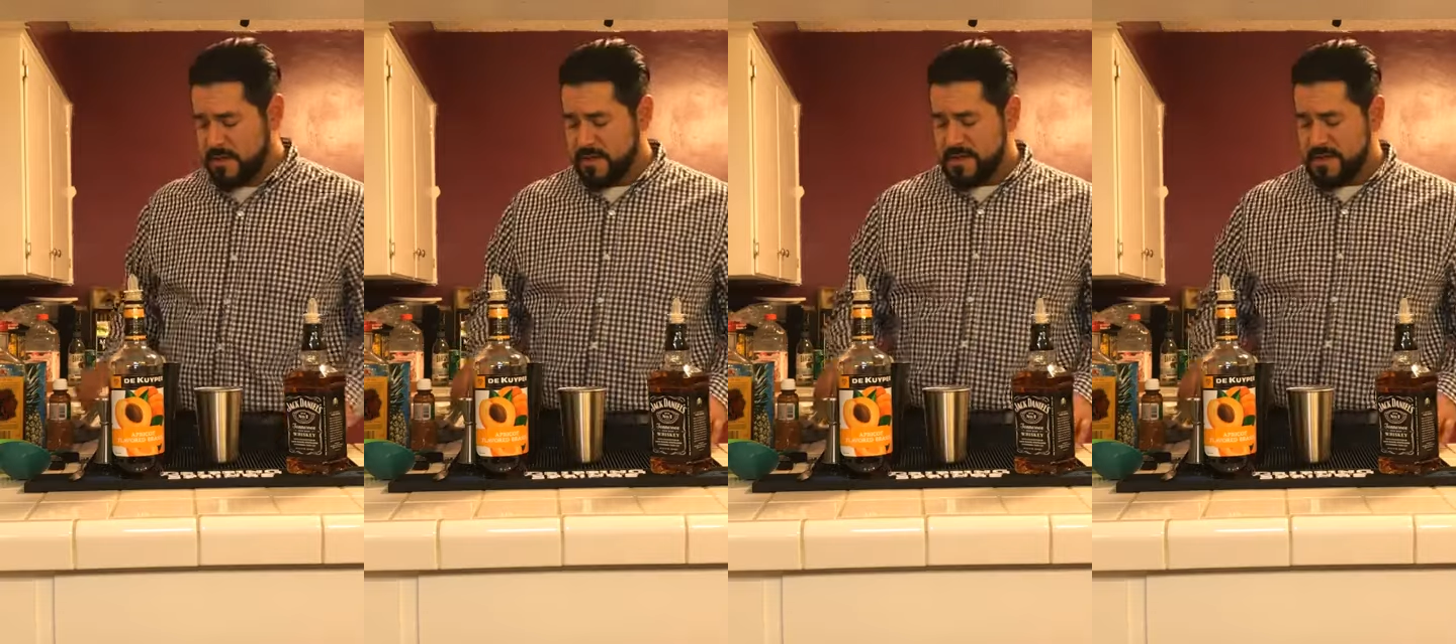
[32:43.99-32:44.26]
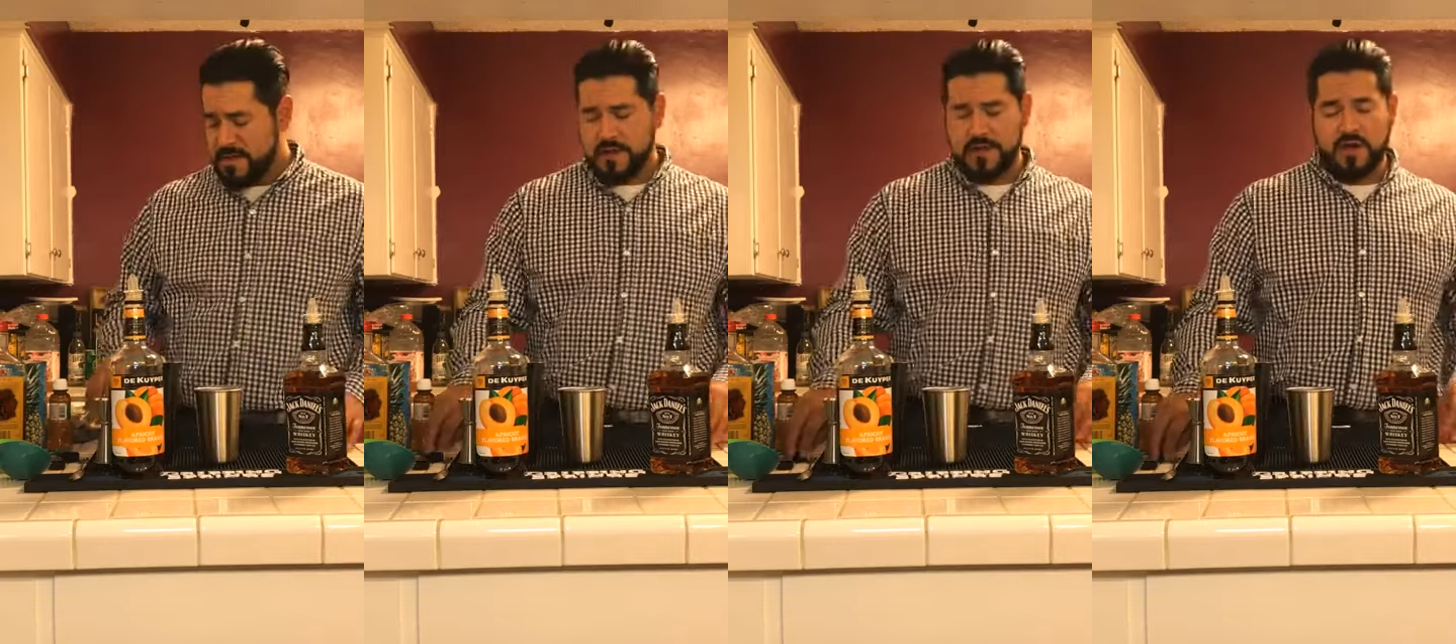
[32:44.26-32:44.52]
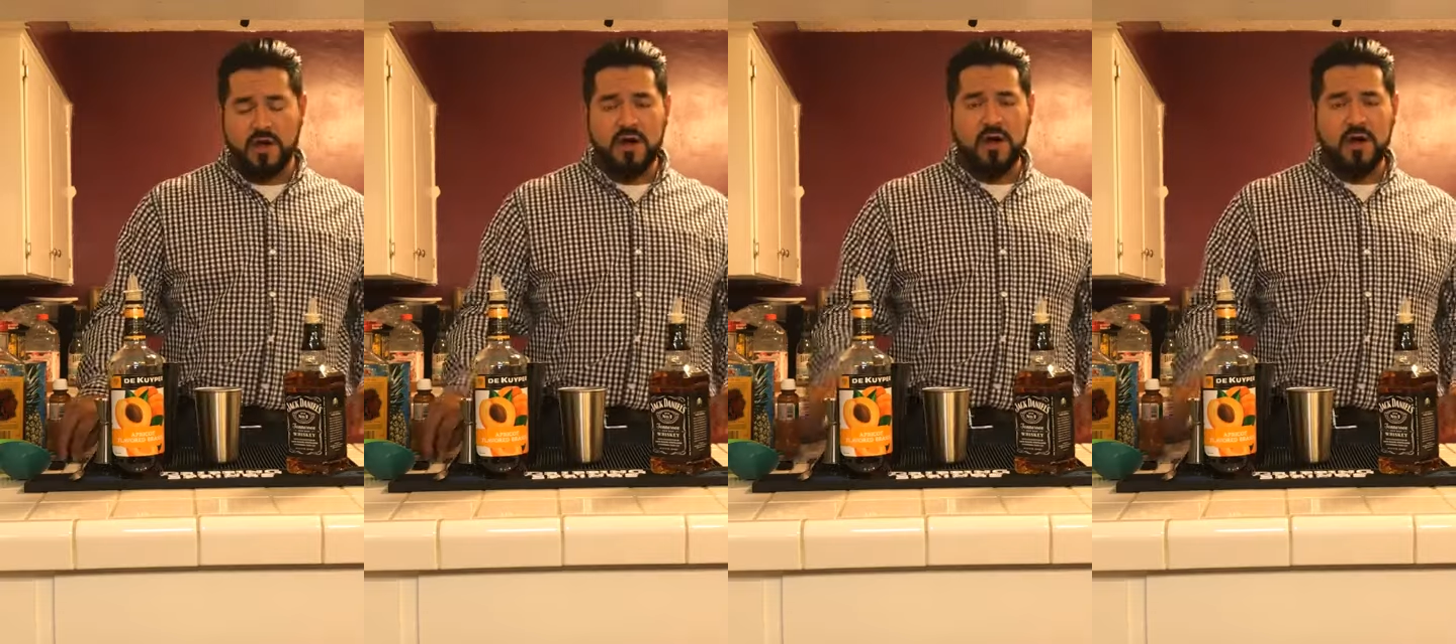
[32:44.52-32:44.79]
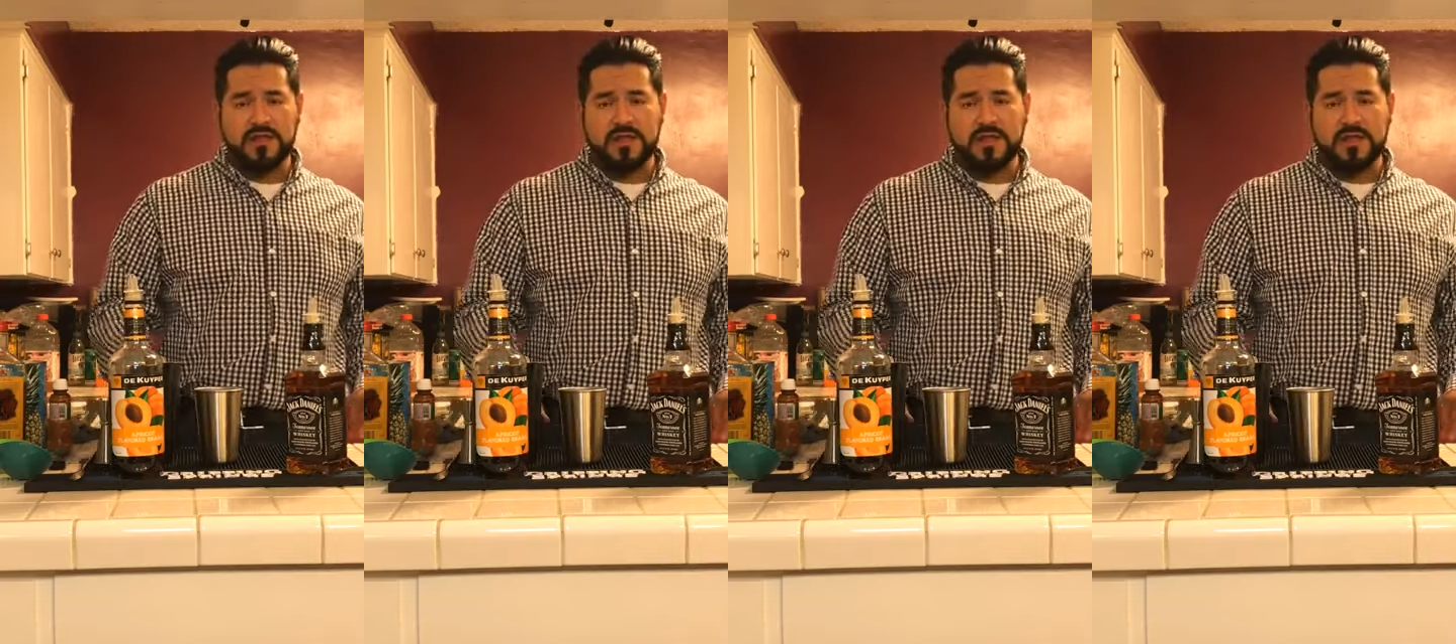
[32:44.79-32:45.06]
Good call on the
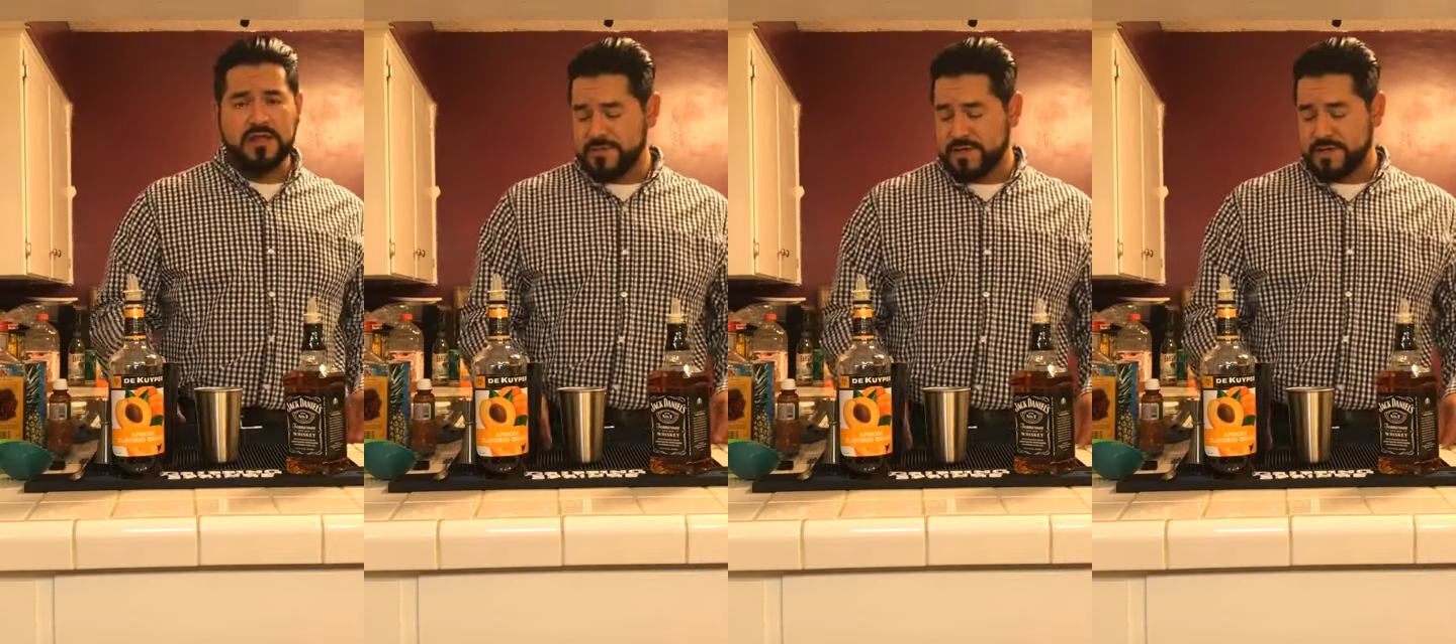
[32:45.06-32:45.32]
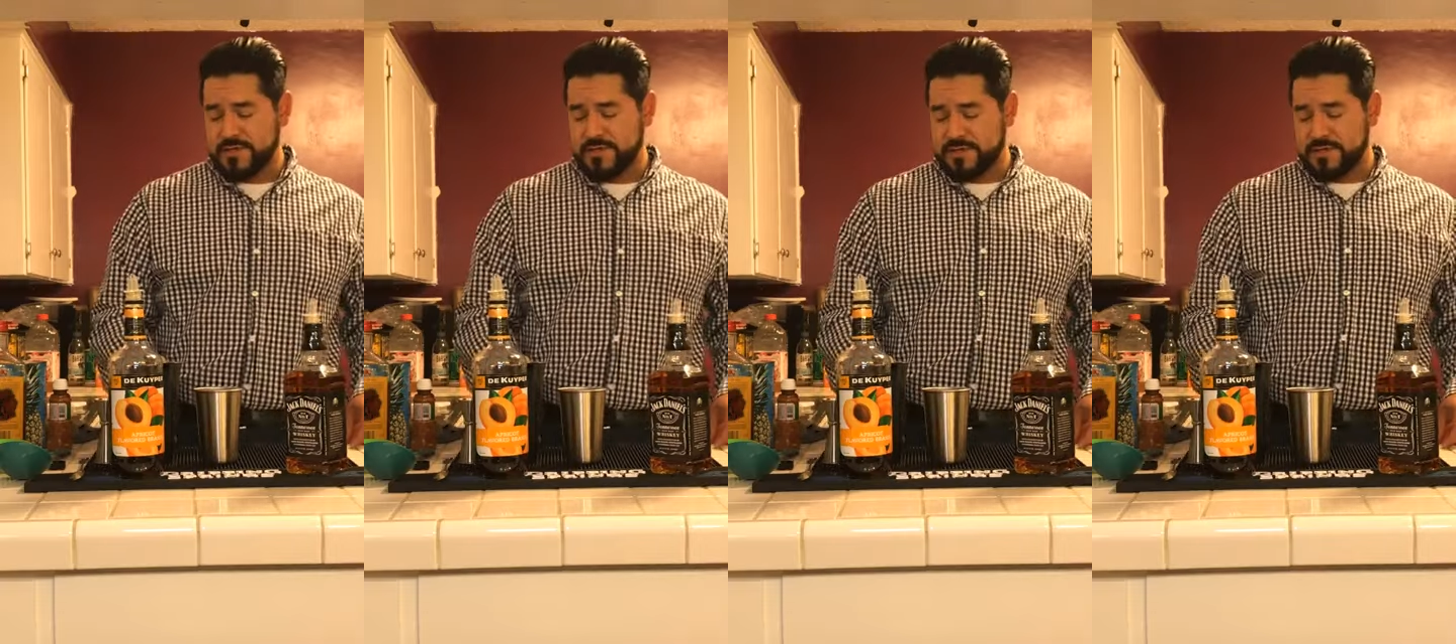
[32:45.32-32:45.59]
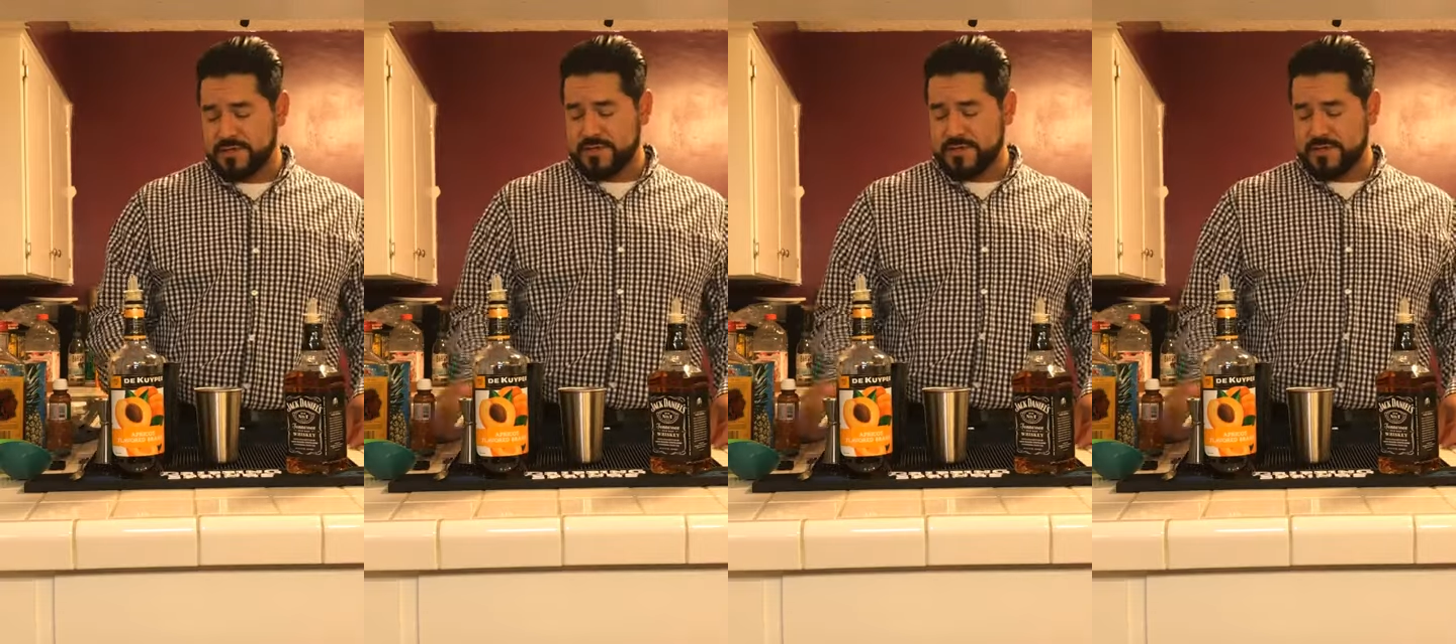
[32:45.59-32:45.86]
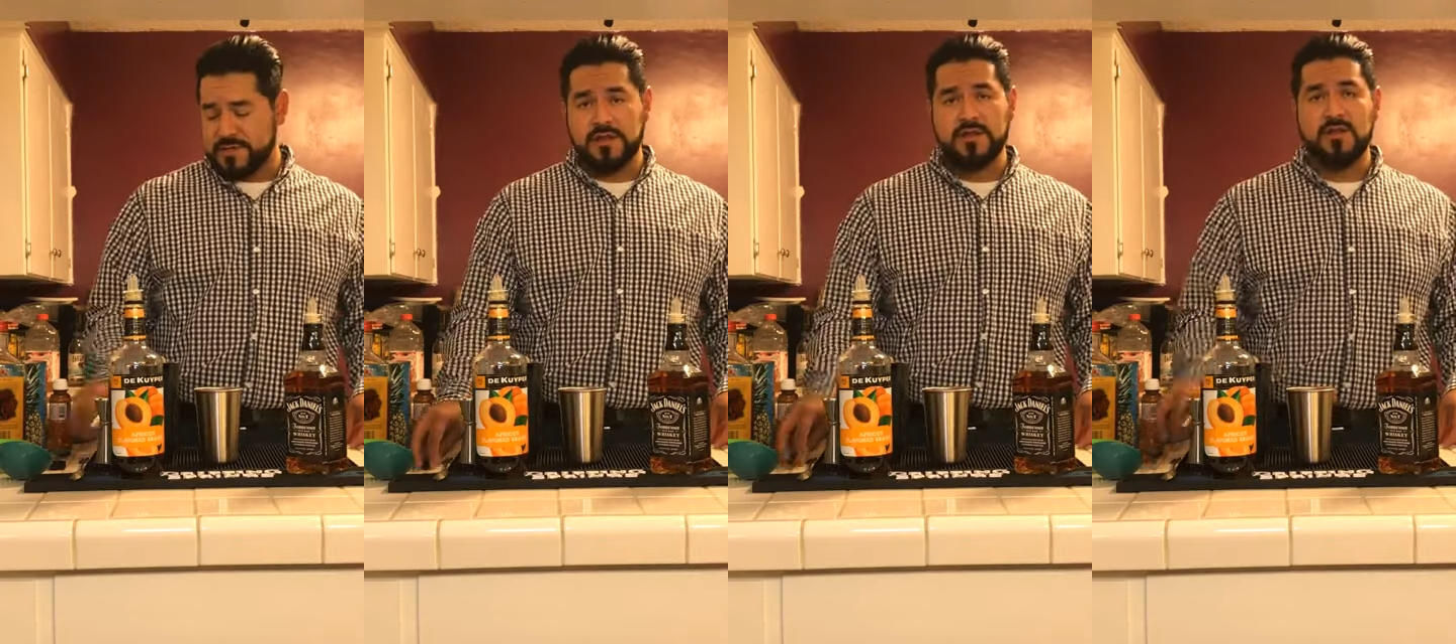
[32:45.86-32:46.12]
lime juice.
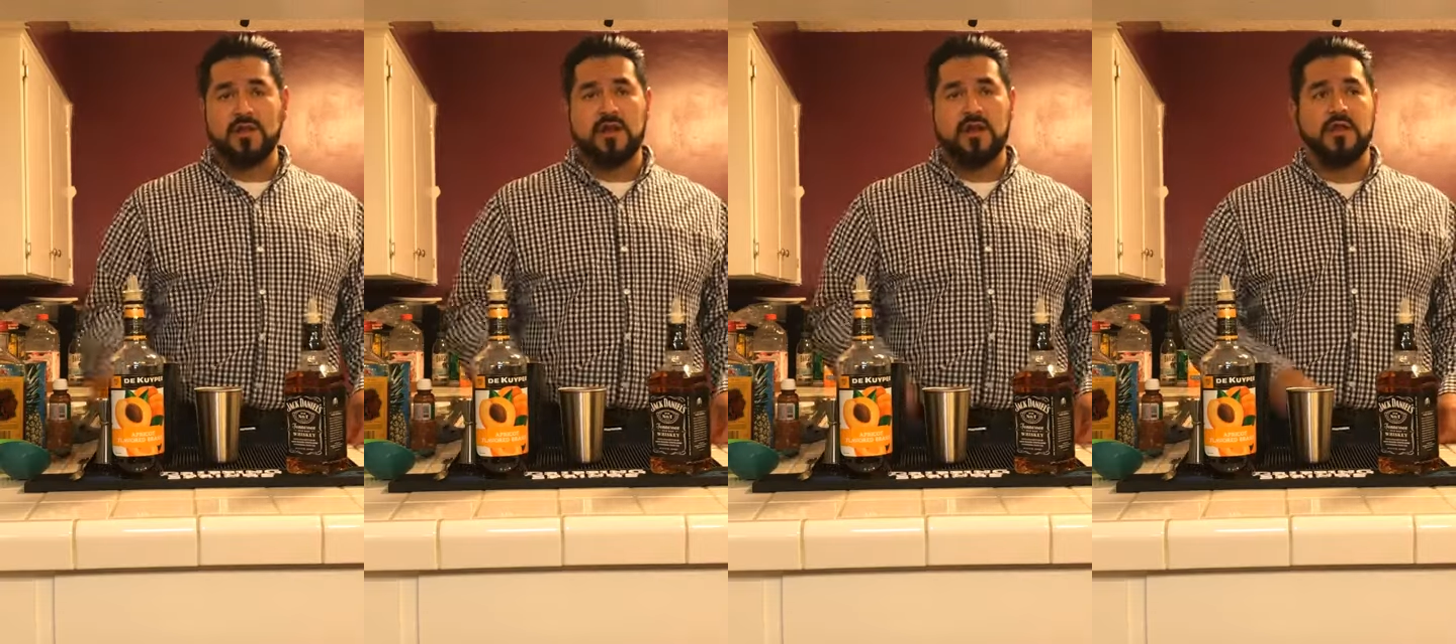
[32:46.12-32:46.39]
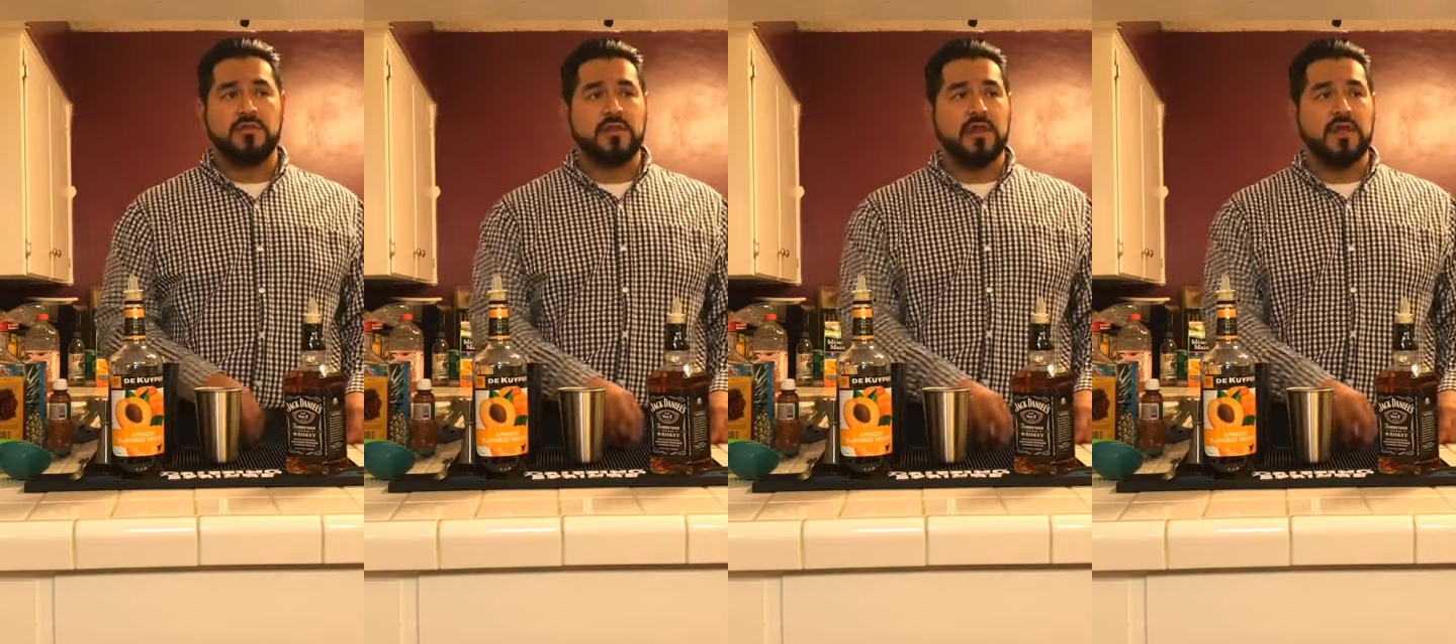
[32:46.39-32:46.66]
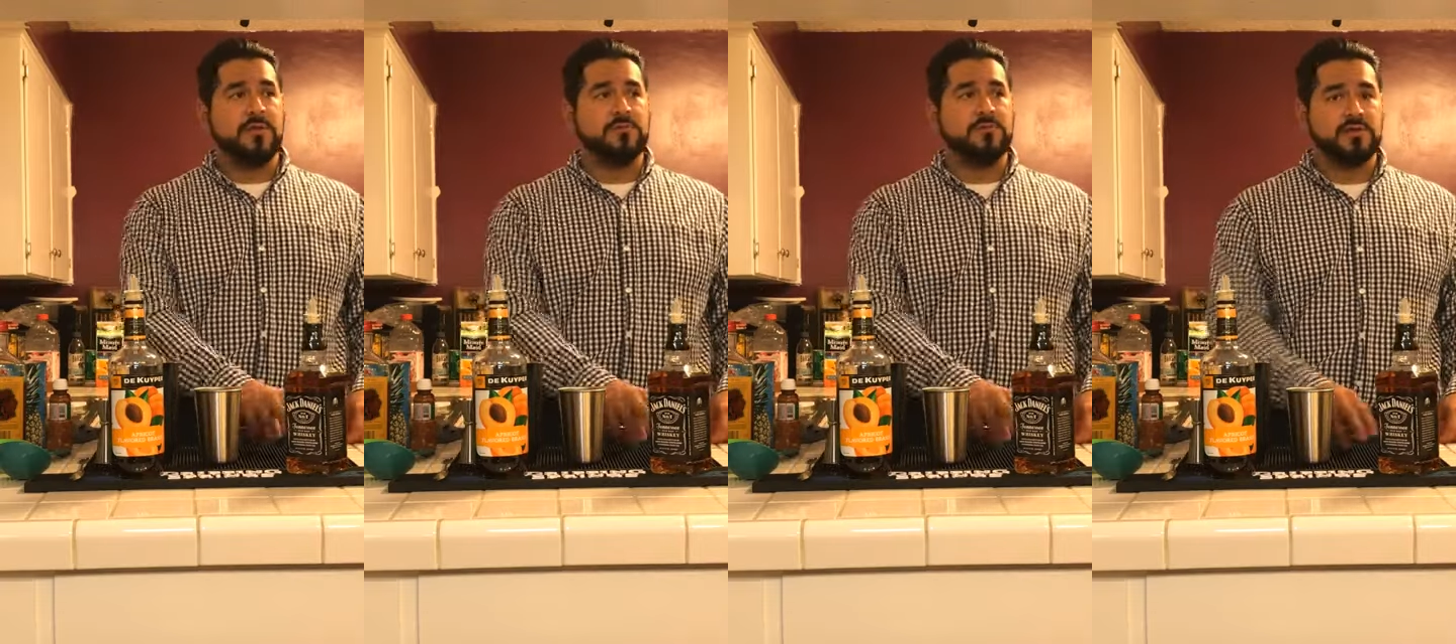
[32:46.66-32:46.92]
Good call on the lime juice.